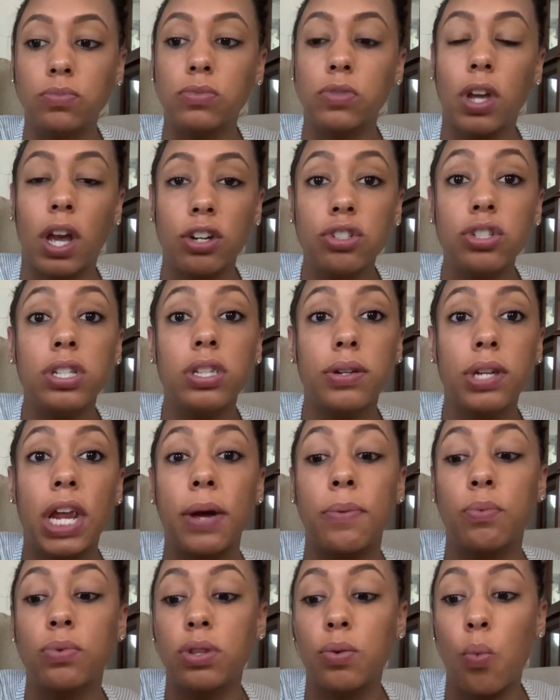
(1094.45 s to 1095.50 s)
Actually,
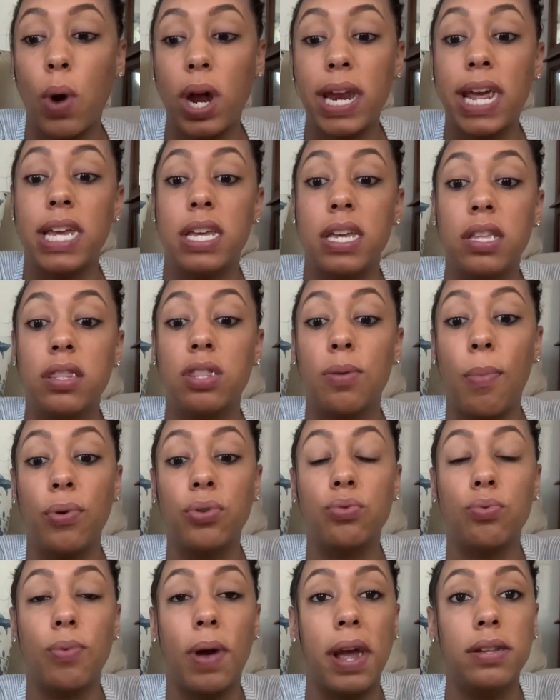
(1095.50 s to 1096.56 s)
the one I eat the
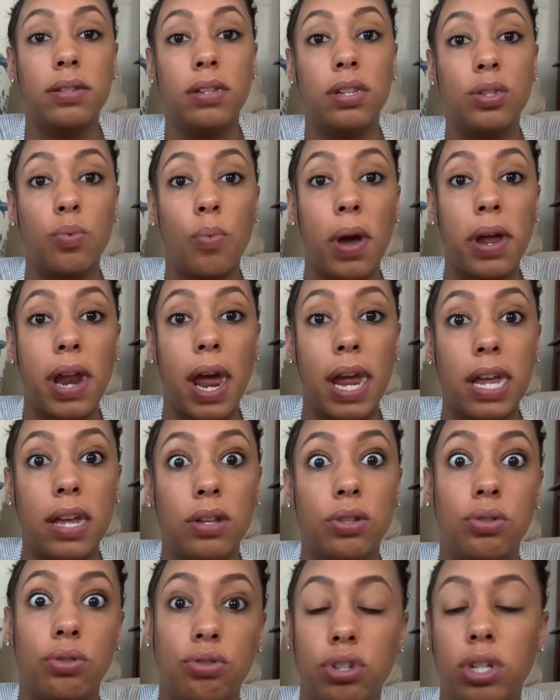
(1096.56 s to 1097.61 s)
most rice is when I eat
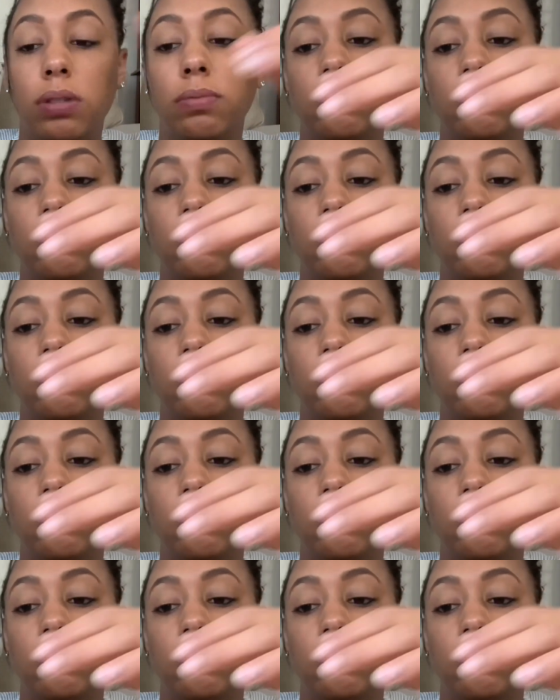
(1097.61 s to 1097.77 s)
sushi.